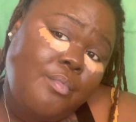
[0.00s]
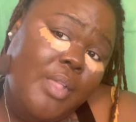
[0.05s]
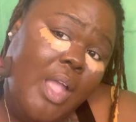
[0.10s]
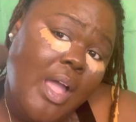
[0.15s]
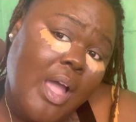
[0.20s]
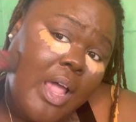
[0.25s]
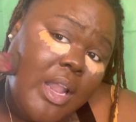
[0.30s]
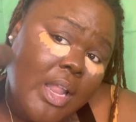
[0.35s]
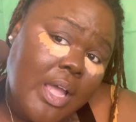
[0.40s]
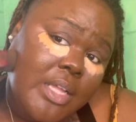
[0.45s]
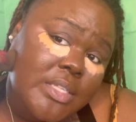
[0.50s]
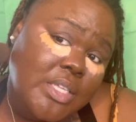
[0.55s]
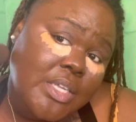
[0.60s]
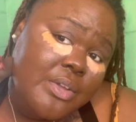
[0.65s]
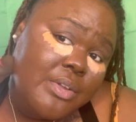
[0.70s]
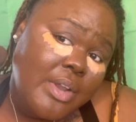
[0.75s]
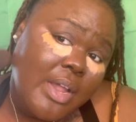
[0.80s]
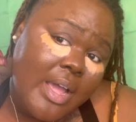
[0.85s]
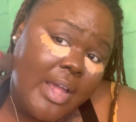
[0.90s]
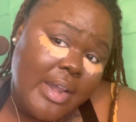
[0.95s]
I'll lie to
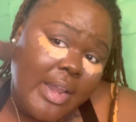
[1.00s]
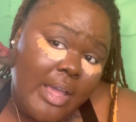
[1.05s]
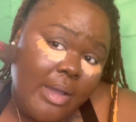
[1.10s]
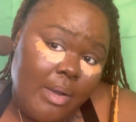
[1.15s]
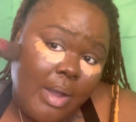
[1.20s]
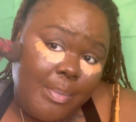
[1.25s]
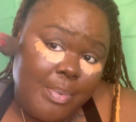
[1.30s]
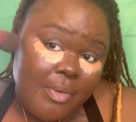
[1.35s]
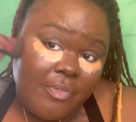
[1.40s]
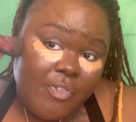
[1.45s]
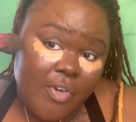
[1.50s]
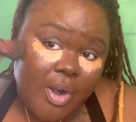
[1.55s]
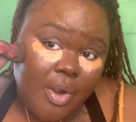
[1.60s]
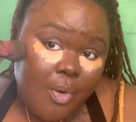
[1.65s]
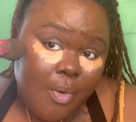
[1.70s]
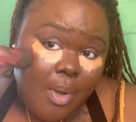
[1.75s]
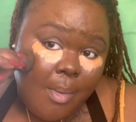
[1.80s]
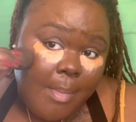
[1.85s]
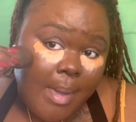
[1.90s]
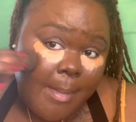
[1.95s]
you not now. I prefer
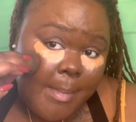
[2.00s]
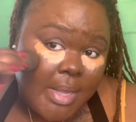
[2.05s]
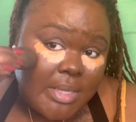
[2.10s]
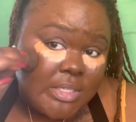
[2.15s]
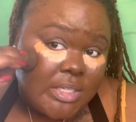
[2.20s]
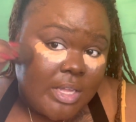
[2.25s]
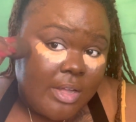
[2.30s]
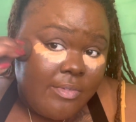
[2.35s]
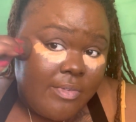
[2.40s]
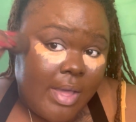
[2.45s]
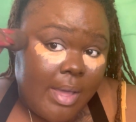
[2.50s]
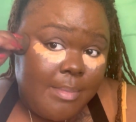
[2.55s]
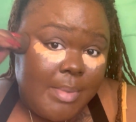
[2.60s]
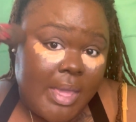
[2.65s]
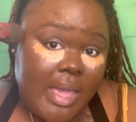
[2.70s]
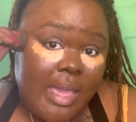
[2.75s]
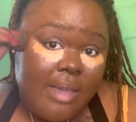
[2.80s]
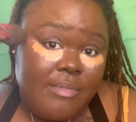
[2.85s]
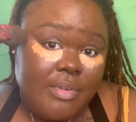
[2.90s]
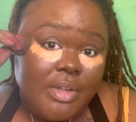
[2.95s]
going by myself. I be
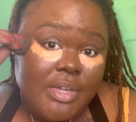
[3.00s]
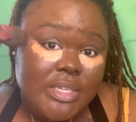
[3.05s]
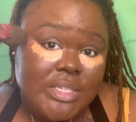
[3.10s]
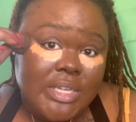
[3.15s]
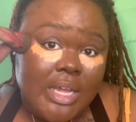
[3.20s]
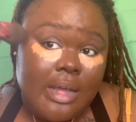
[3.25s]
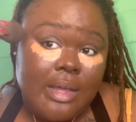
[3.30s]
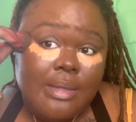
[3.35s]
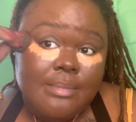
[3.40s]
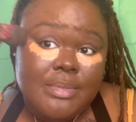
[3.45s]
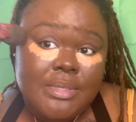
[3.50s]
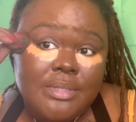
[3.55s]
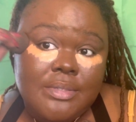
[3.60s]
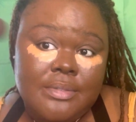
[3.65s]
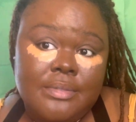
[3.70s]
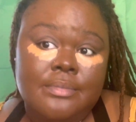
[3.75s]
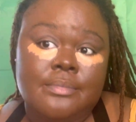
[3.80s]
having good times.